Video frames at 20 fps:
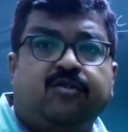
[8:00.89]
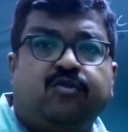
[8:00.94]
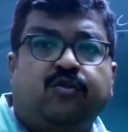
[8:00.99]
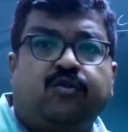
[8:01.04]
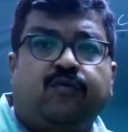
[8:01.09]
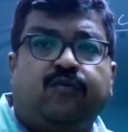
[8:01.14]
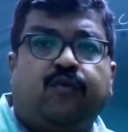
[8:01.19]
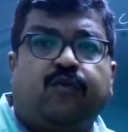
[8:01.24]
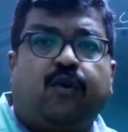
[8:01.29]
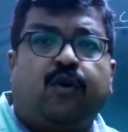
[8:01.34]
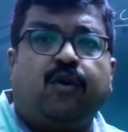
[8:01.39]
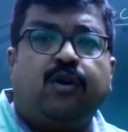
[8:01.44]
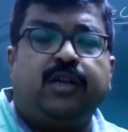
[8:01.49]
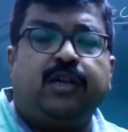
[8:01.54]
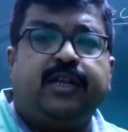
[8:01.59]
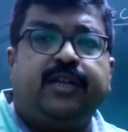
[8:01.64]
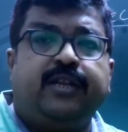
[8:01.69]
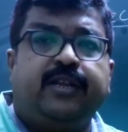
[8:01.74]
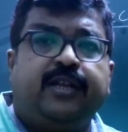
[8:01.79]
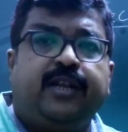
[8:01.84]
So
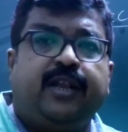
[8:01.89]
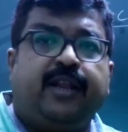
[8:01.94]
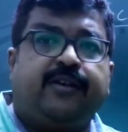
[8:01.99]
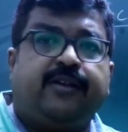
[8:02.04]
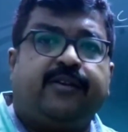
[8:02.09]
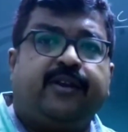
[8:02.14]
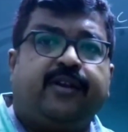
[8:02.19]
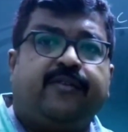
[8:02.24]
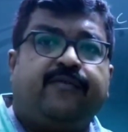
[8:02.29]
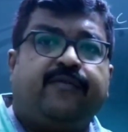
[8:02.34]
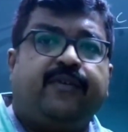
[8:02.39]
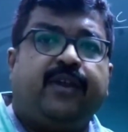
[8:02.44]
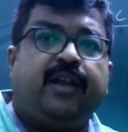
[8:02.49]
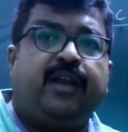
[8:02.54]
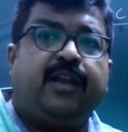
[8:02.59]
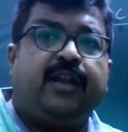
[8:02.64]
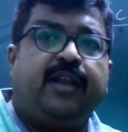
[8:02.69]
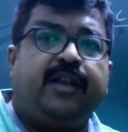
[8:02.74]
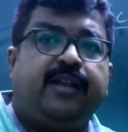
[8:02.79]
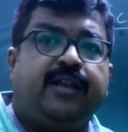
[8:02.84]
fall in electric
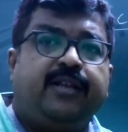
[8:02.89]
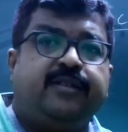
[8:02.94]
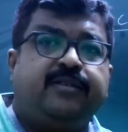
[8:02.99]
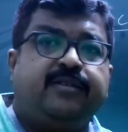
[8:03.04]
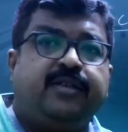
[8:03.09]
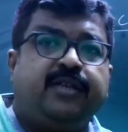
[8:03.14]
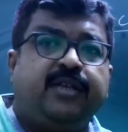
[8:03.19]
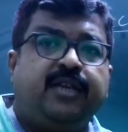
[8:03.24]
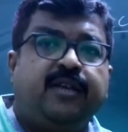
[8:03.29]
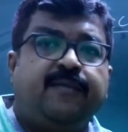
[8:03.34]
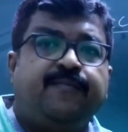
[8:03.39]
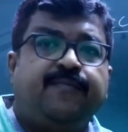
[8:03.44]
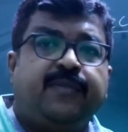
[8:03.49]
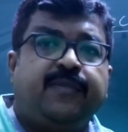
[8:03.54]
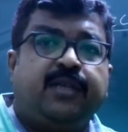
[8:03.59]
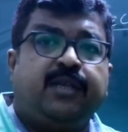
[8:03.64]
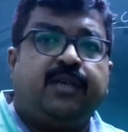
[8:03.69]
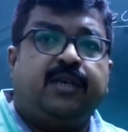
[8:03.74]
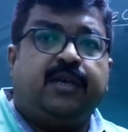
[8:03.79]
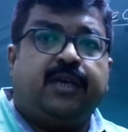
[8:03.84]
field intensity
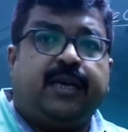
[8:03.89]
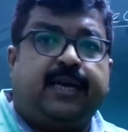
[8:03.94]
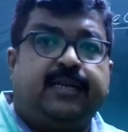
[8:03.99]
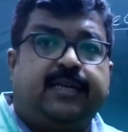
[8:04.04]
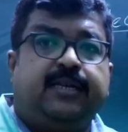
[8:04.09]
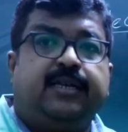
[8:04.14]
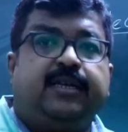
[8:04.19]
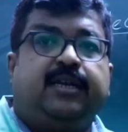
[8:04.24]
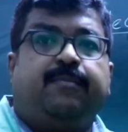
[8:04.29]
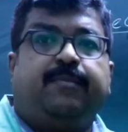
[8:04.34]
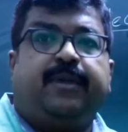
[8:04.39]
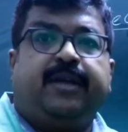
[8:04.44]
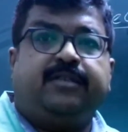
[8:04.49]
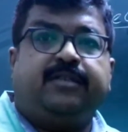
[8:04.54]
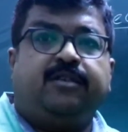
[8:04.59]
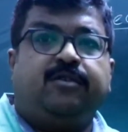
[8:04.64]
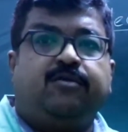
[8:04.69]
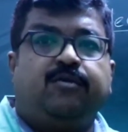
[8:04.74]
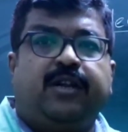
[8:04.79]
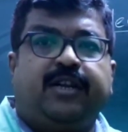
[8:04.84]
in
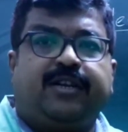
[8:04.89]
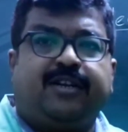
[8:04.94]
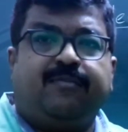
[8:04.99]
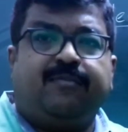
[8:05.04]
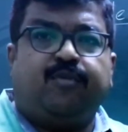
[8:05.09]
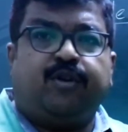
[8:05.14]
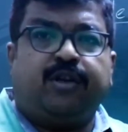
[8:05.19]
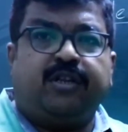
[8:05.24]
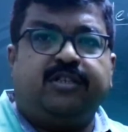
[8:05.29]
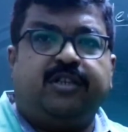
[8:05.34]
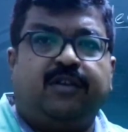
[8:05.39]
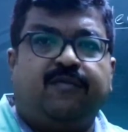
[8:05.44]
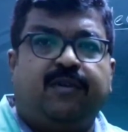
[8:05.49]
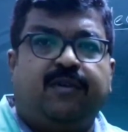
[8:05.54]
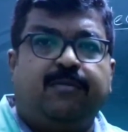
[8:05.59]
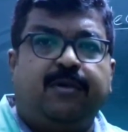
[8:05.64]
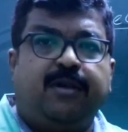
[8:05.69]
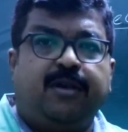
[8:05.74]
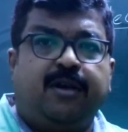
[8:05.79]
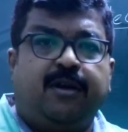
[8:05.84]
comparison to electric potential
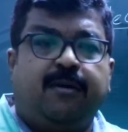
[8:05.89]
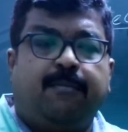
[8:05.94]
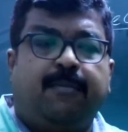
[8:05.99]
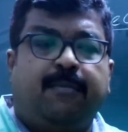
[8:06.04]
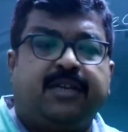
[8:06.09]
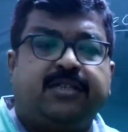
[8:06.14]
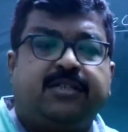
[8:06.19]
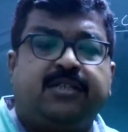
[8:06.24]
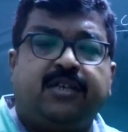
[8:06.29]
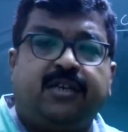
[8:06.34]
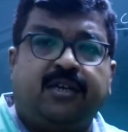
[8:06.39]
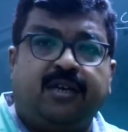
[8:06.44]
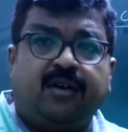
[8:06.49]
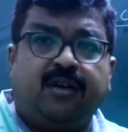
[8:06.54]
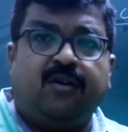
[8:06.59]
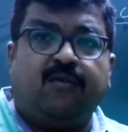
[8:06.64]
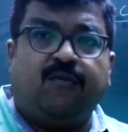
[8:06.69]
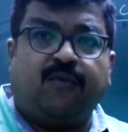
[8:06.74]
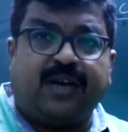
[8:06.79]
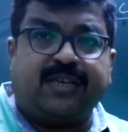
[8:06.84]
will be much
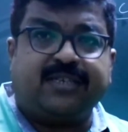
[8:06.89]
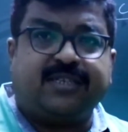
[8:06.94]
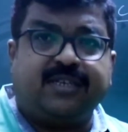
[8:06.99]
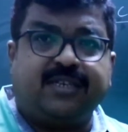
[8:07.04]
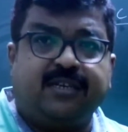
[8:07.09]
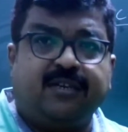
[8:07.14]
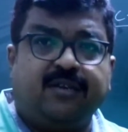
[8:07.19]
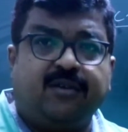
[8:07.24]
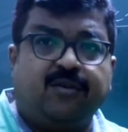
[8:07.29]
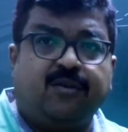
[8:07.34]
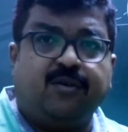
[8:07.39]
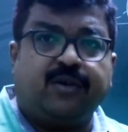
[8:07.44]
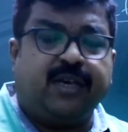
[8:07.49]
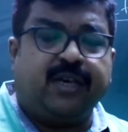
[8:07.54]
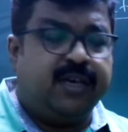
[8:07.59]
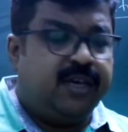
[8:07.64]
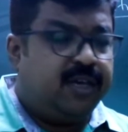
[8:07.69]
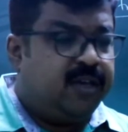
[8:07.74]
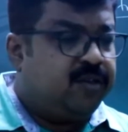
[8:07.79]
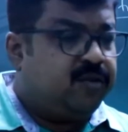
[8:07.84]
faster.
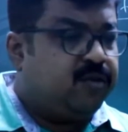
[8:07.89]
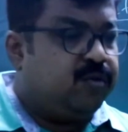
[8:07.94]
Okay.